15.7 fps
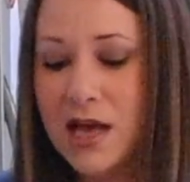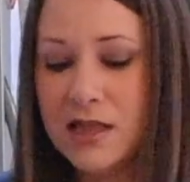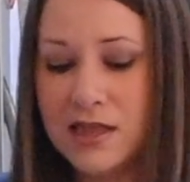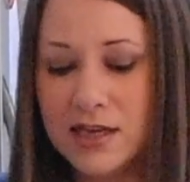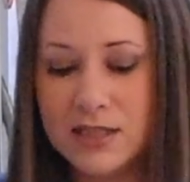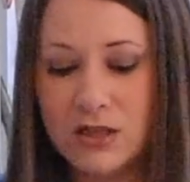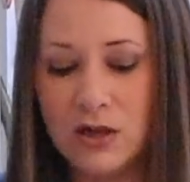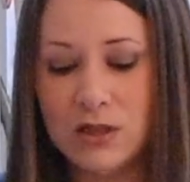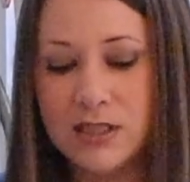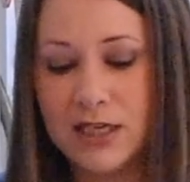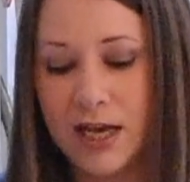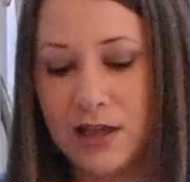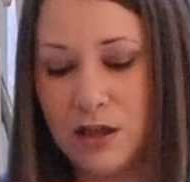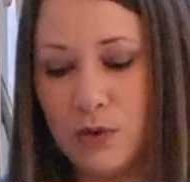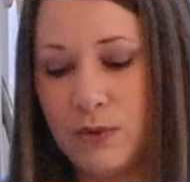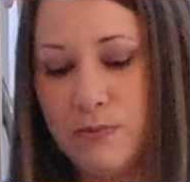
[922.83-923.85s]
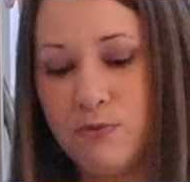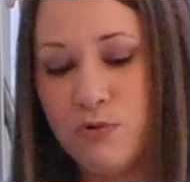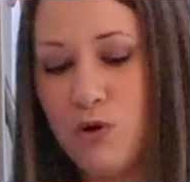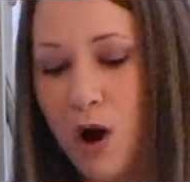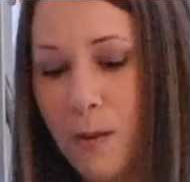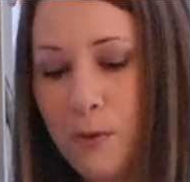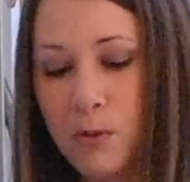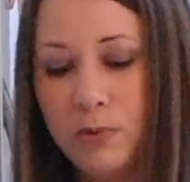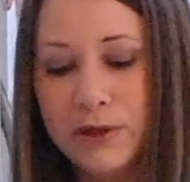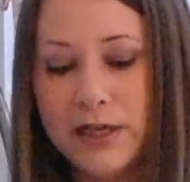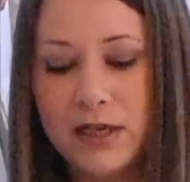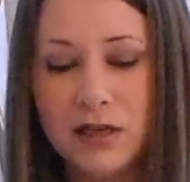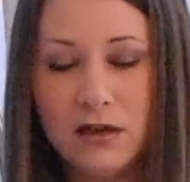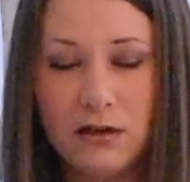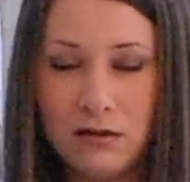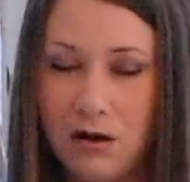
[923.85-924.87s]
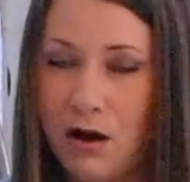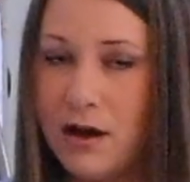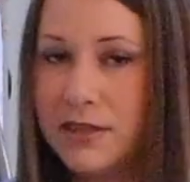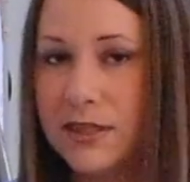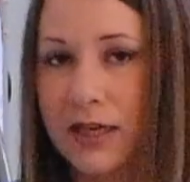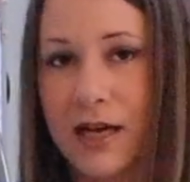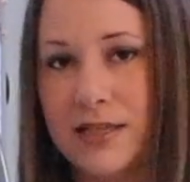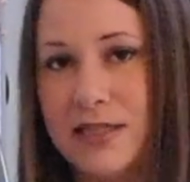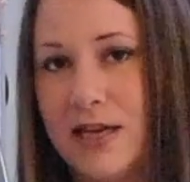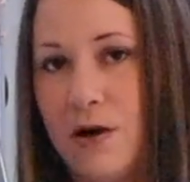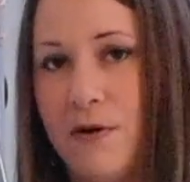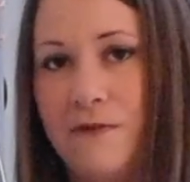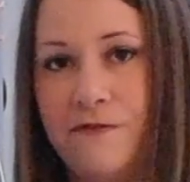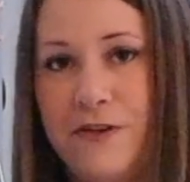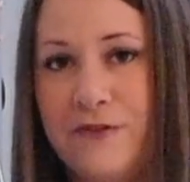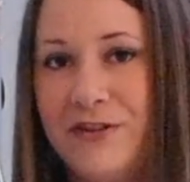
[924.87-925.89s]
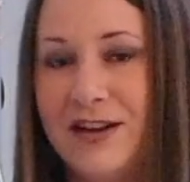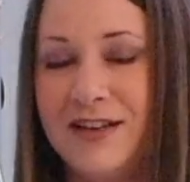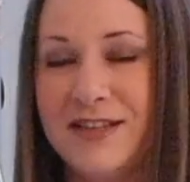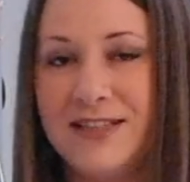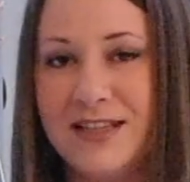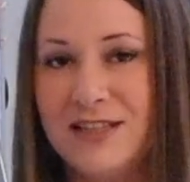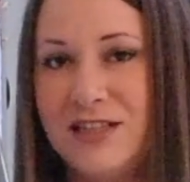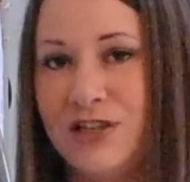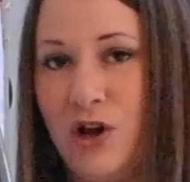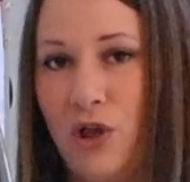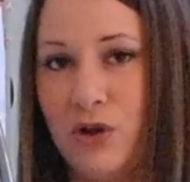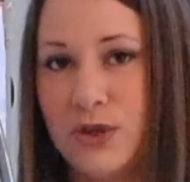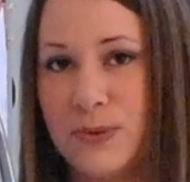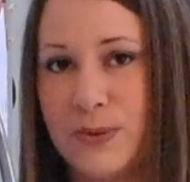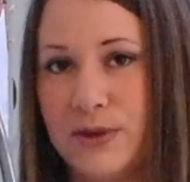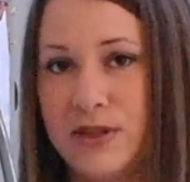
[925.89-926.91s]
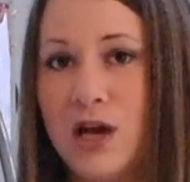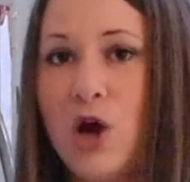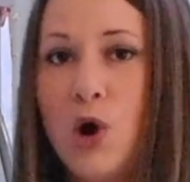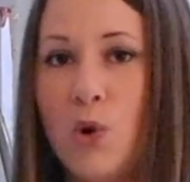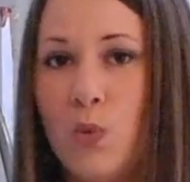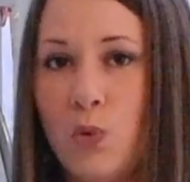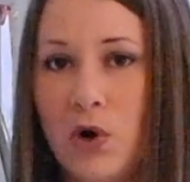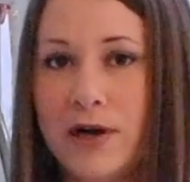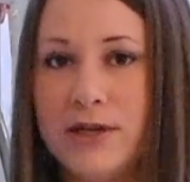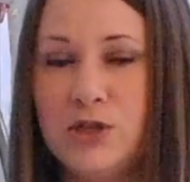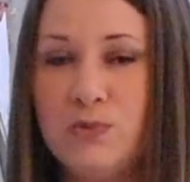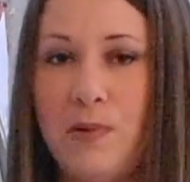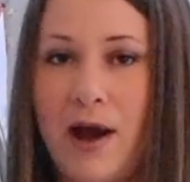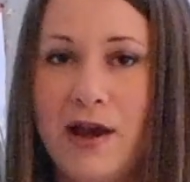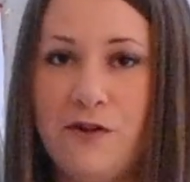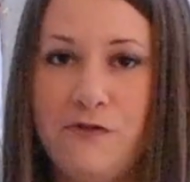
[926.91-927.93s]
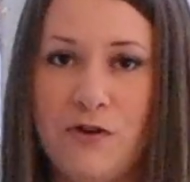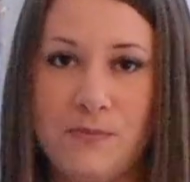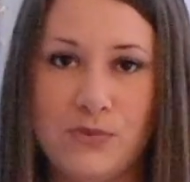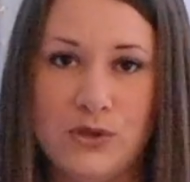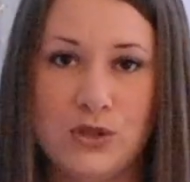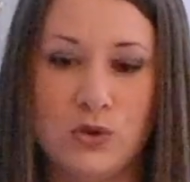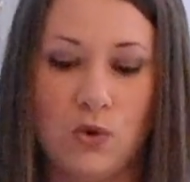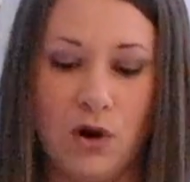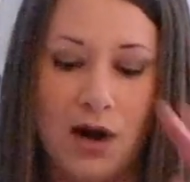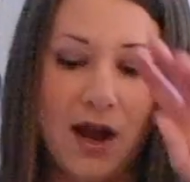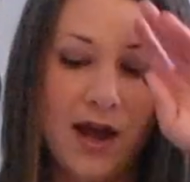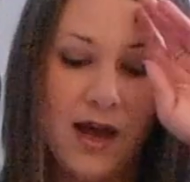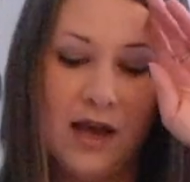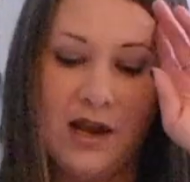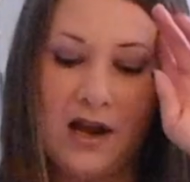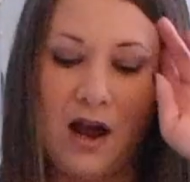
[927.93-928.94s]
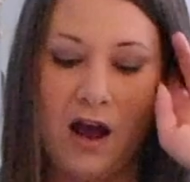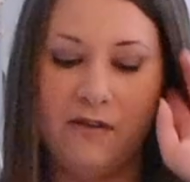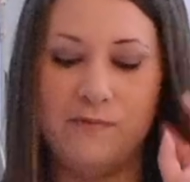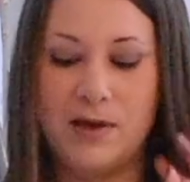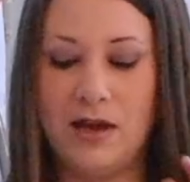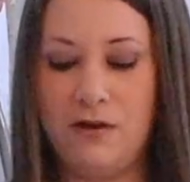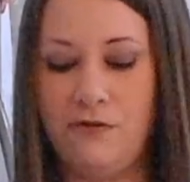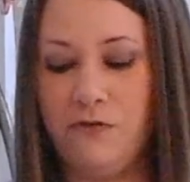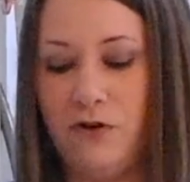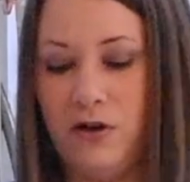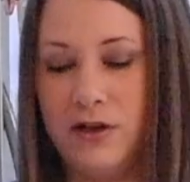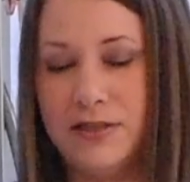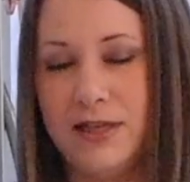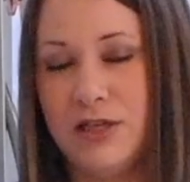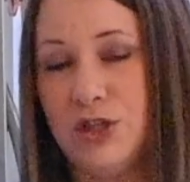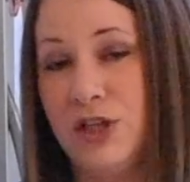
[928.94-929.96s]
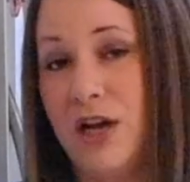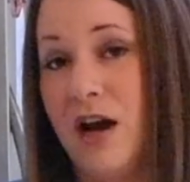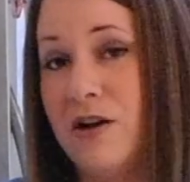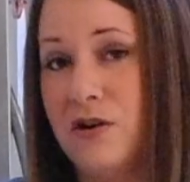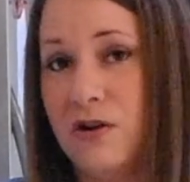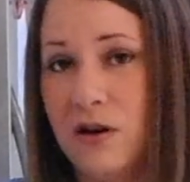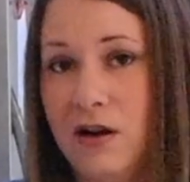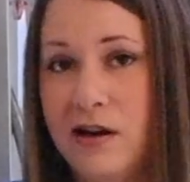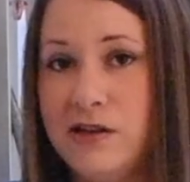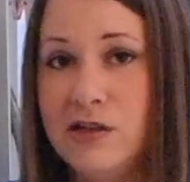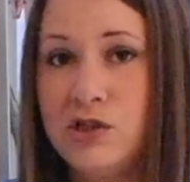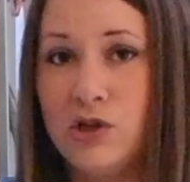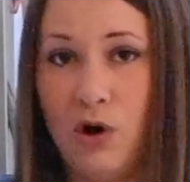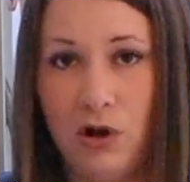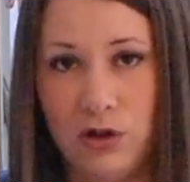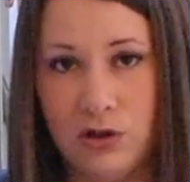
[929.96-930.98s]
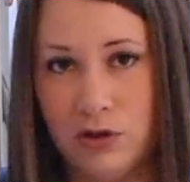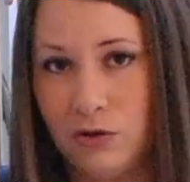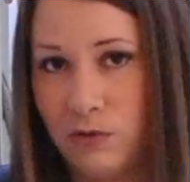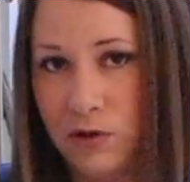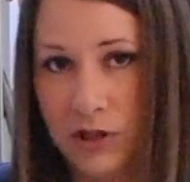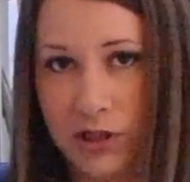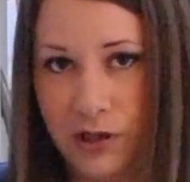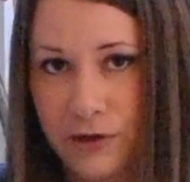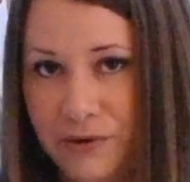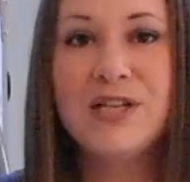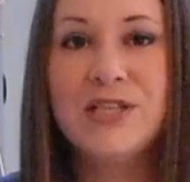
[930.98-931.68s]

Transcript: This altogether would probably cost, like I say, around 50 to $60 worth were I to buy it from the store, and I've made it for essentially under a dollar or two.